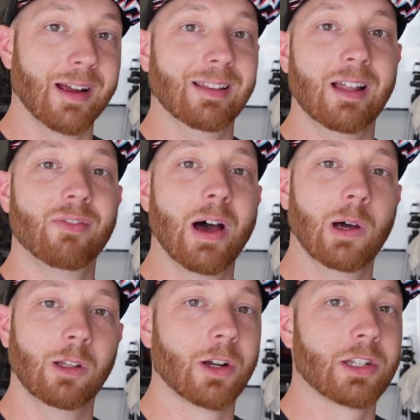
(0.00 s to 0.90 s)
I love
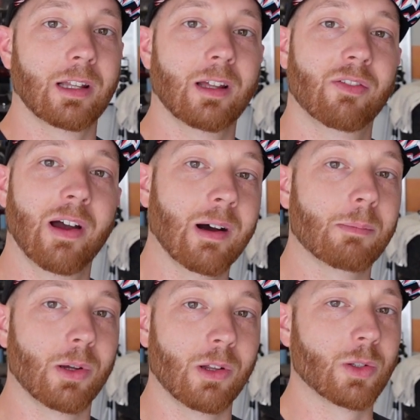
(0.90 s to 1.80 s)
how it looks. I love how
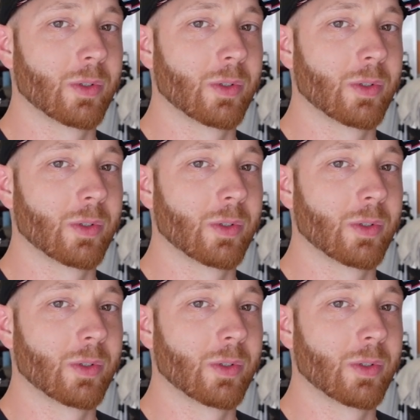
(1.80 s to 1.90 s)
it pulls.